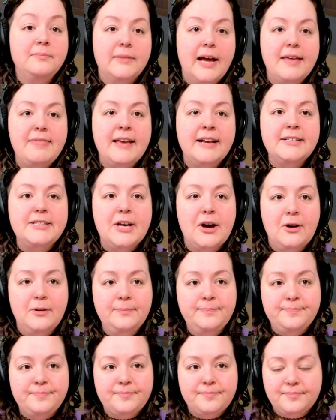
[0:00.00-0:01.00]
I think so.
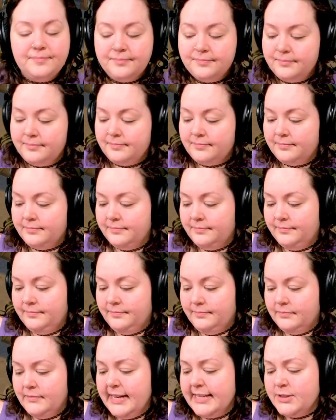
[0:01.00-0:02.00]

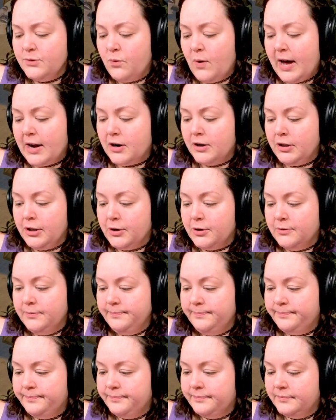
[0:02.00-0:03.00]
Yes, Waterloo,
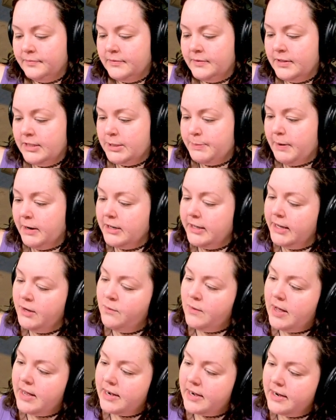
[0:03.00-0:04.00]
sparkling
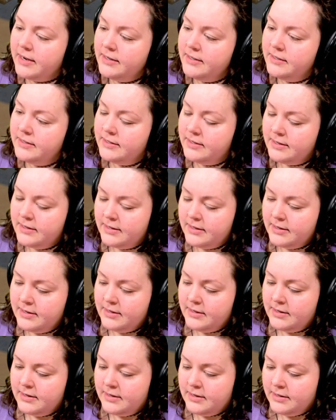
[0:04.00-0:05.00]
water.
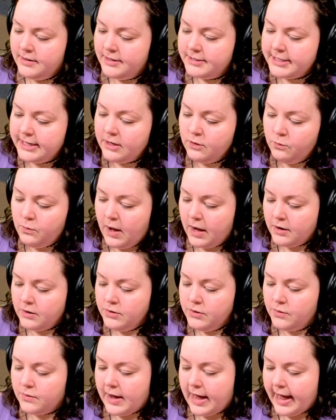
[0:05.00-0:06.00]
It's like a
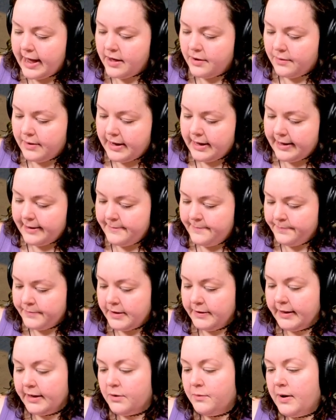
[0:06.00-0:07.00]
Waterloo, Iowa, and
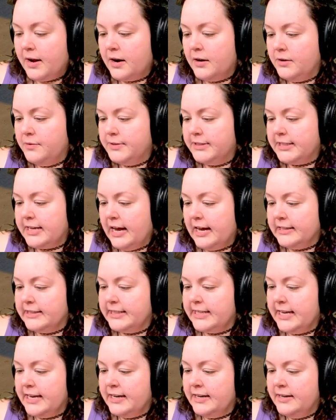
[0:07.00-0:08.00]
like a Waterloo,
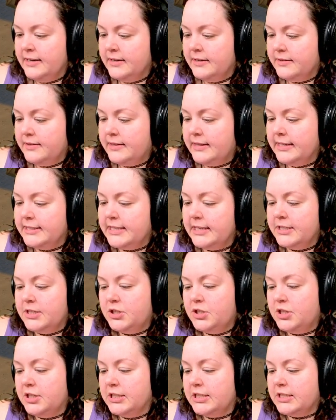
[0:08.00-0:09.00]
Wisconsin. This is
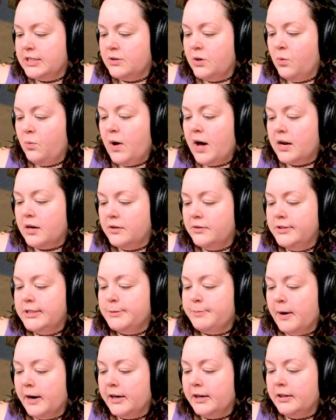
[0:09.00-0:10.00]
just the Waterloo
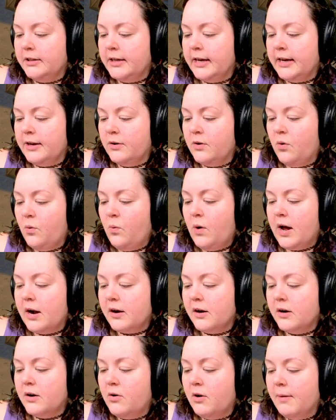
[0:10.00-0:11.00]
Sparkling
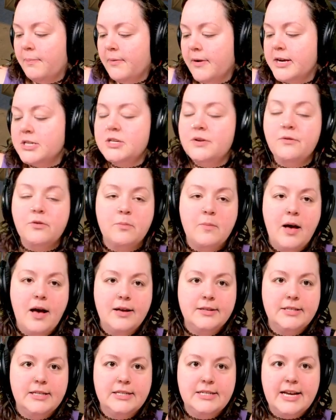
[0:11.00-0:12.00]
Water Corporation from
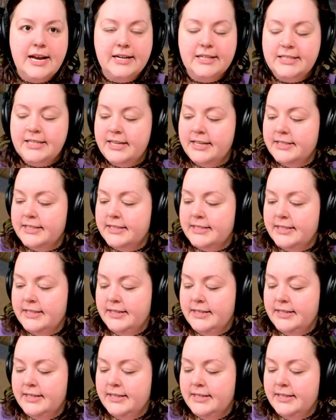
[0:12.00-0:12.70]
Austin, Texas.